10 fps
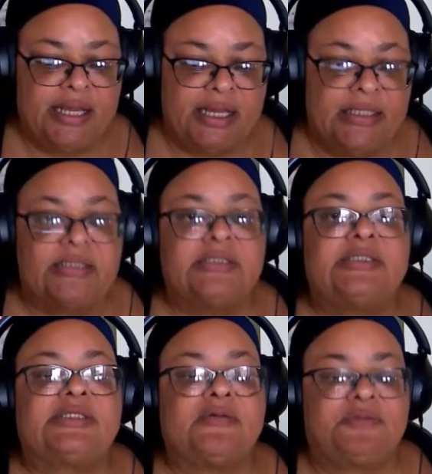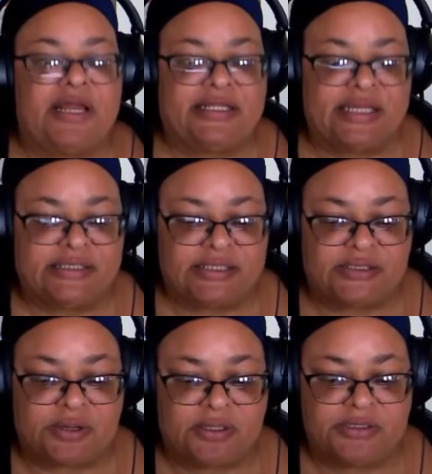stuff like this is
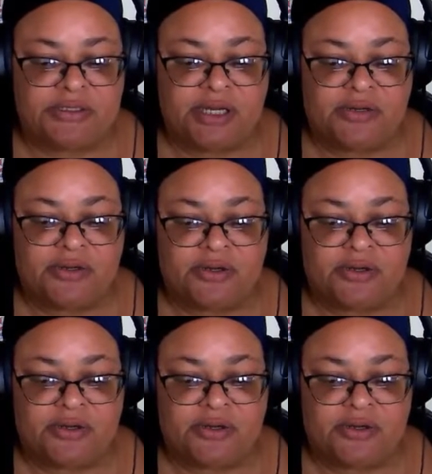starting to occur.